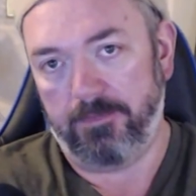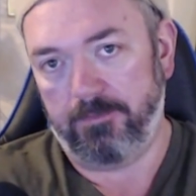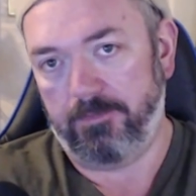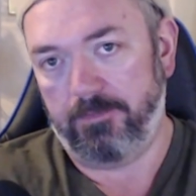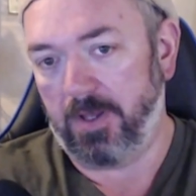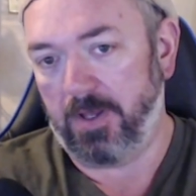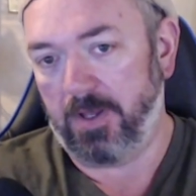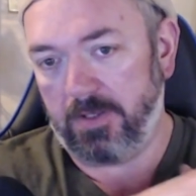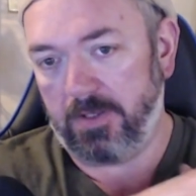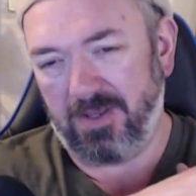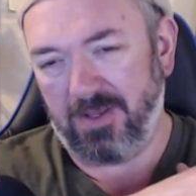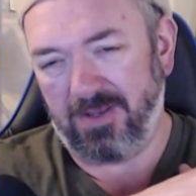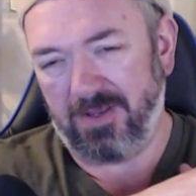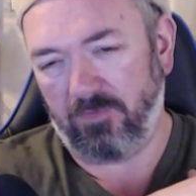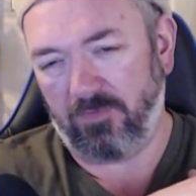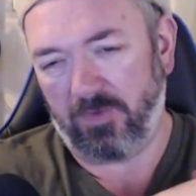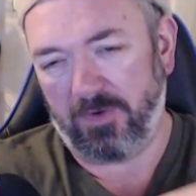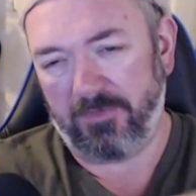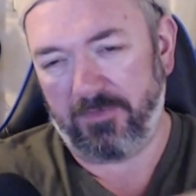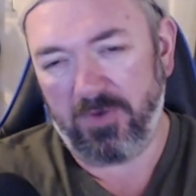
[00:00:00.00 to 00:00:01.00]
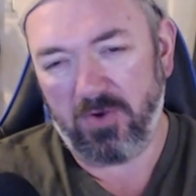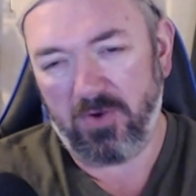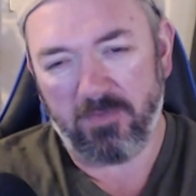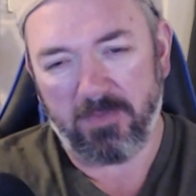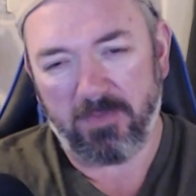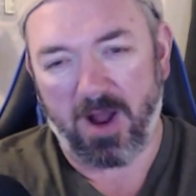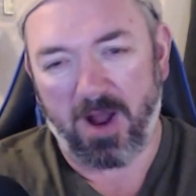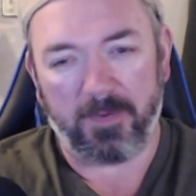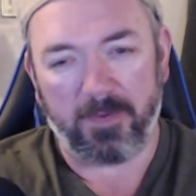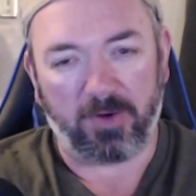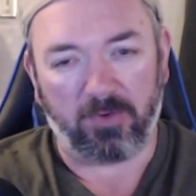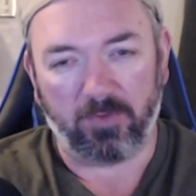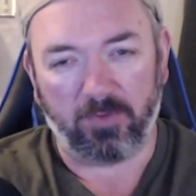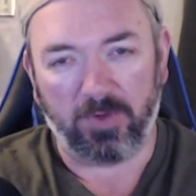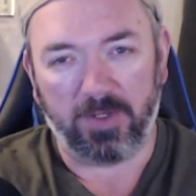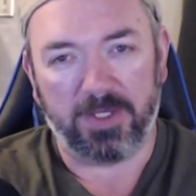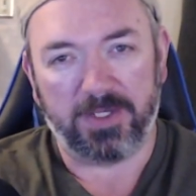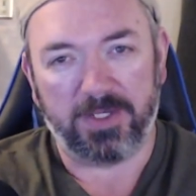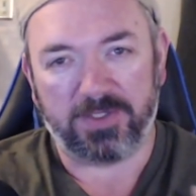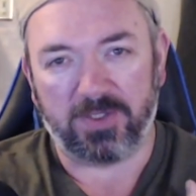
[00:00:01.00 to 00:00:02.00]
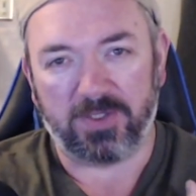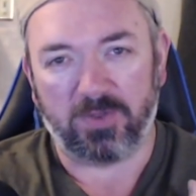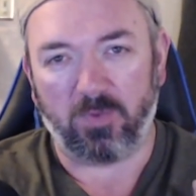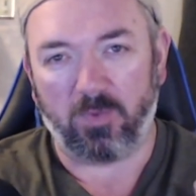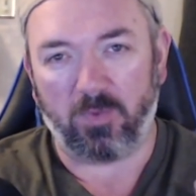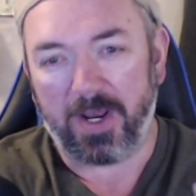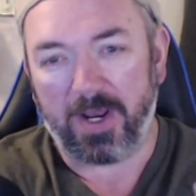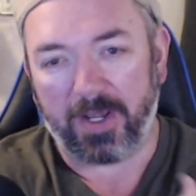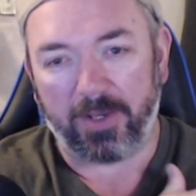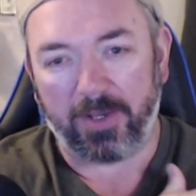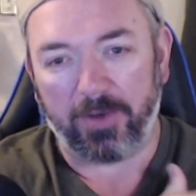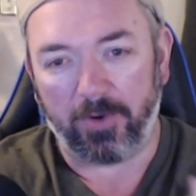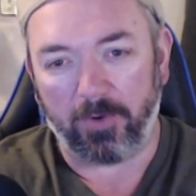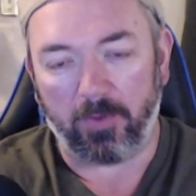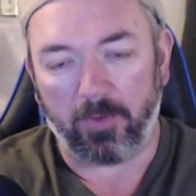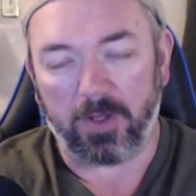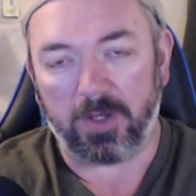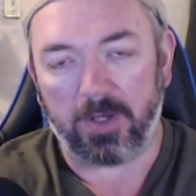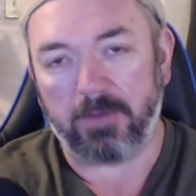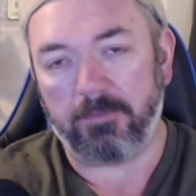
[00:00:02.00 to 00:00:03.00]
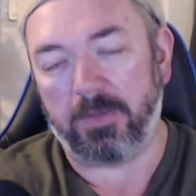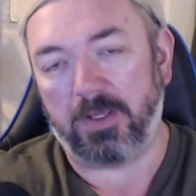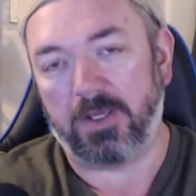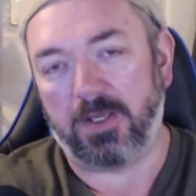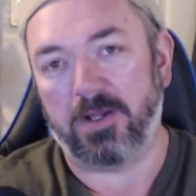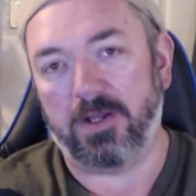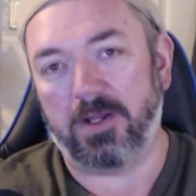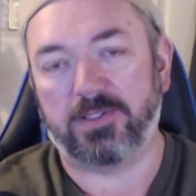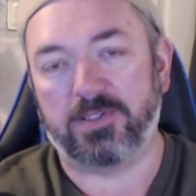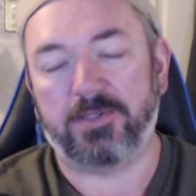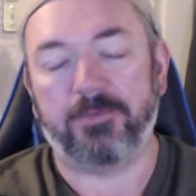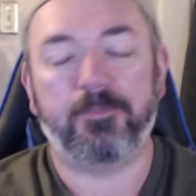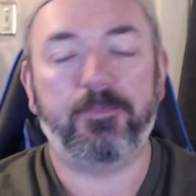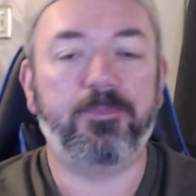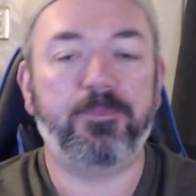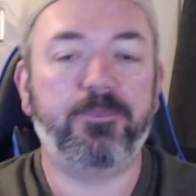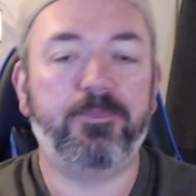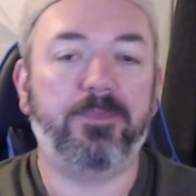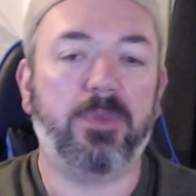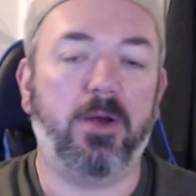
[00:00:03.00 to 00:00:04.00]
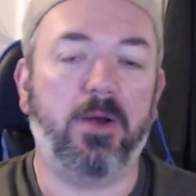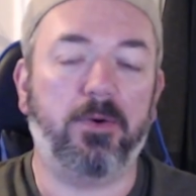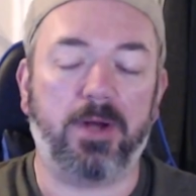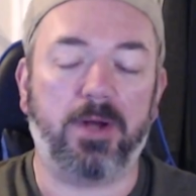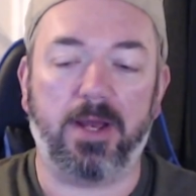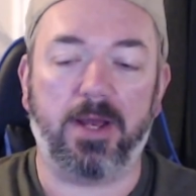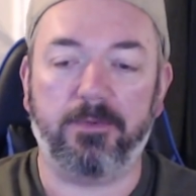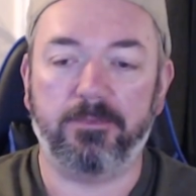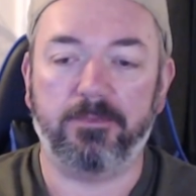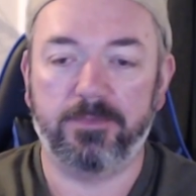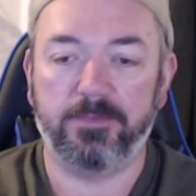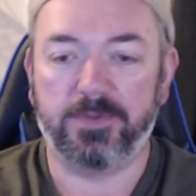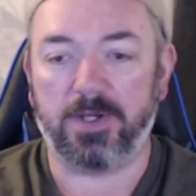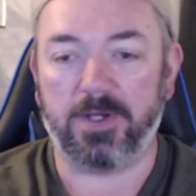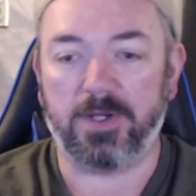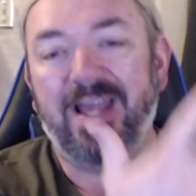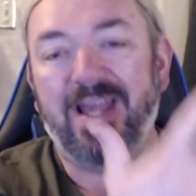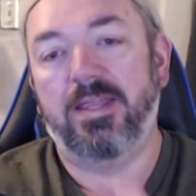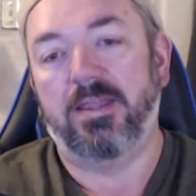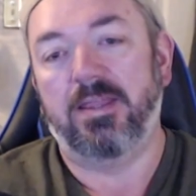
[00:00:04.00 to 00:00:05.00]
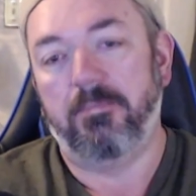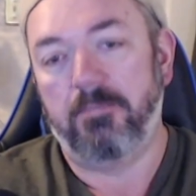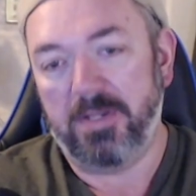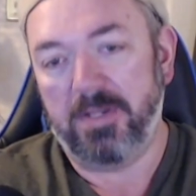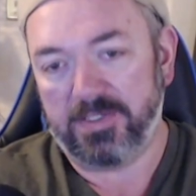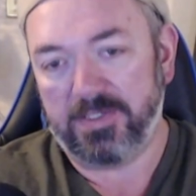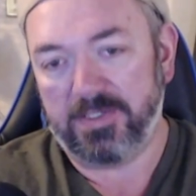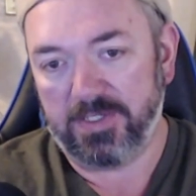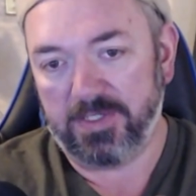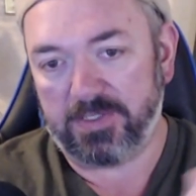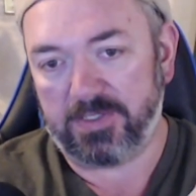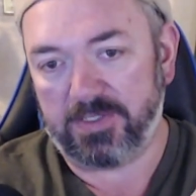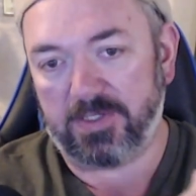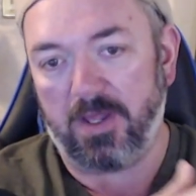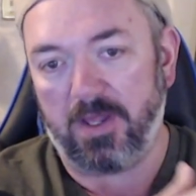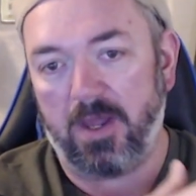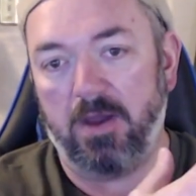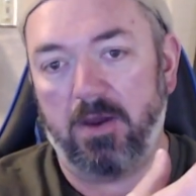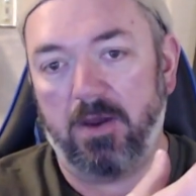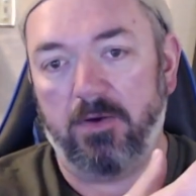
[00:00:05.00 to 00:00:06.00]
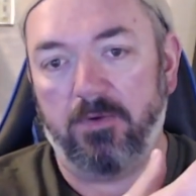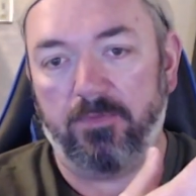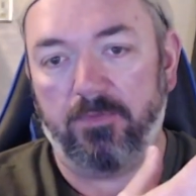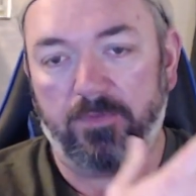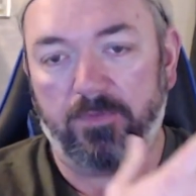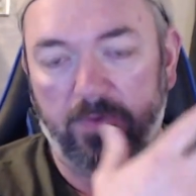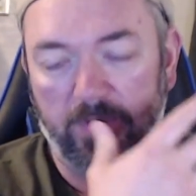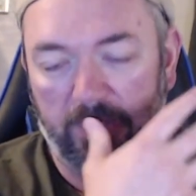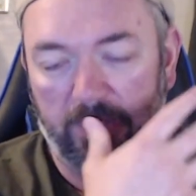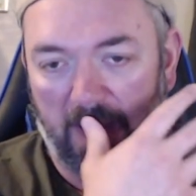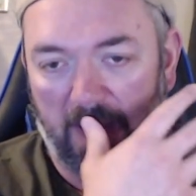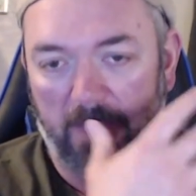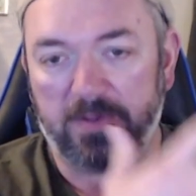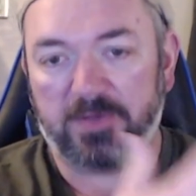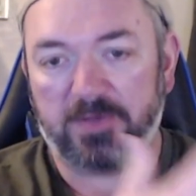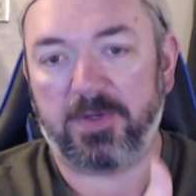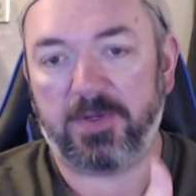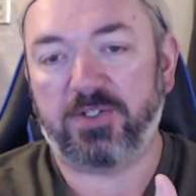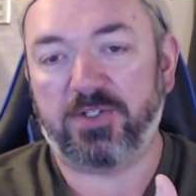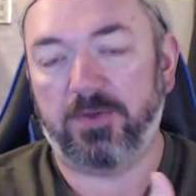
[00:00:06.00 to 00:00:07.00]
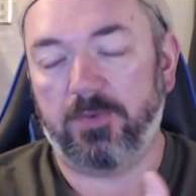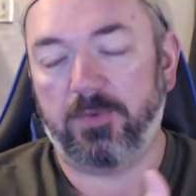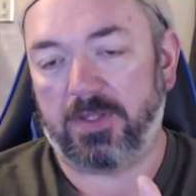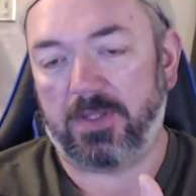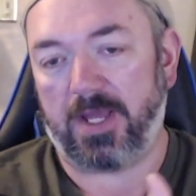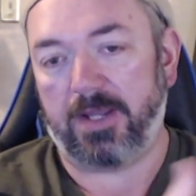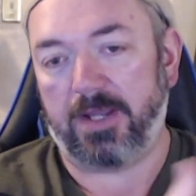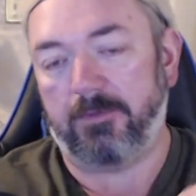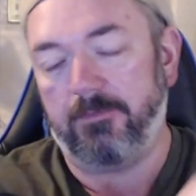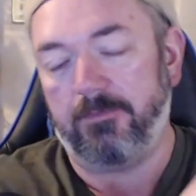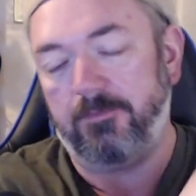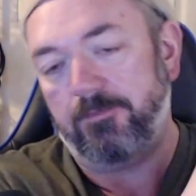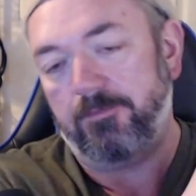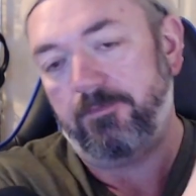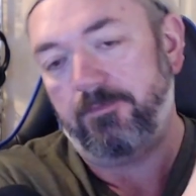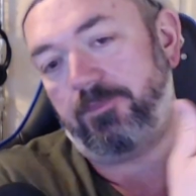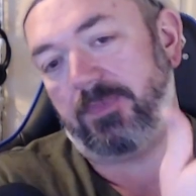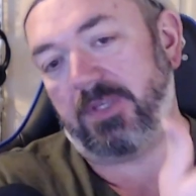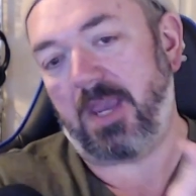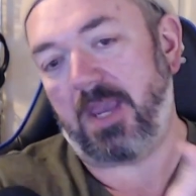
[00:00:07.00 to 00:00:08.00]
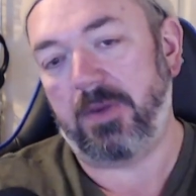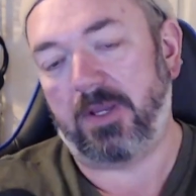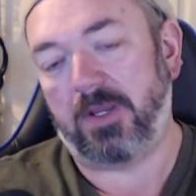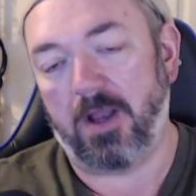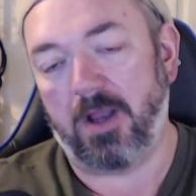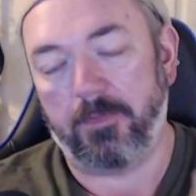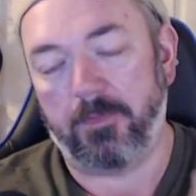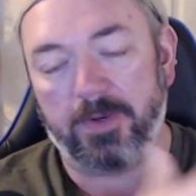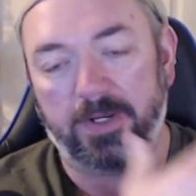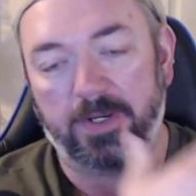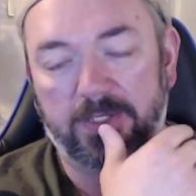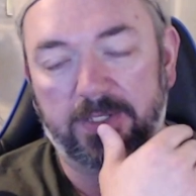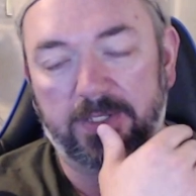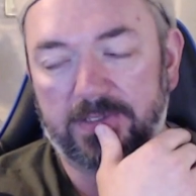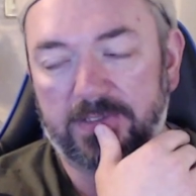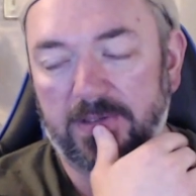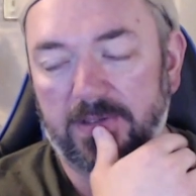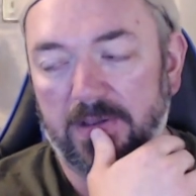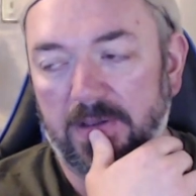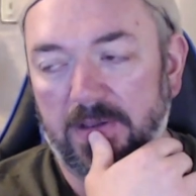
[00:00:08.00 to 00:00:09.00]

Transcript: but review bombing really isn't the way to do it because, okay, so the business of game, especially with like gaming companies